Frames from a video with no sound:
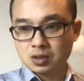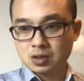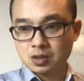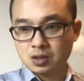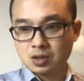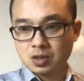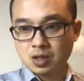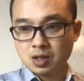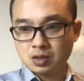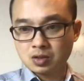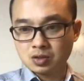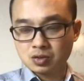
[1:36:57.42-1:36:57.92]

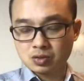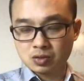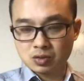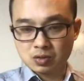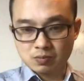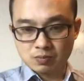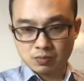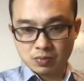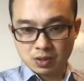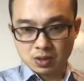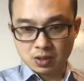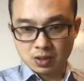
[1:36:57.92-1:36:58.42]
That
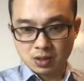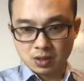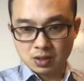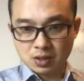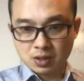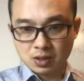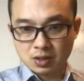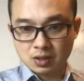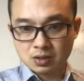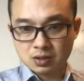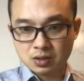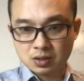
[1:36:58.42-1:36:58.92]
shouldn't be.
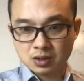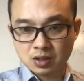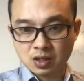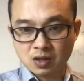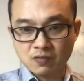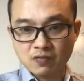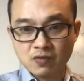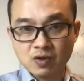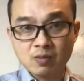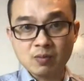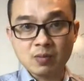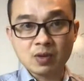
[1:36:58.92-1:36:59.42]
Just give
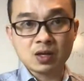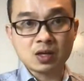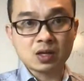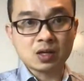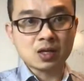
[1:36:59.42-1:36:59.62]
me a minute,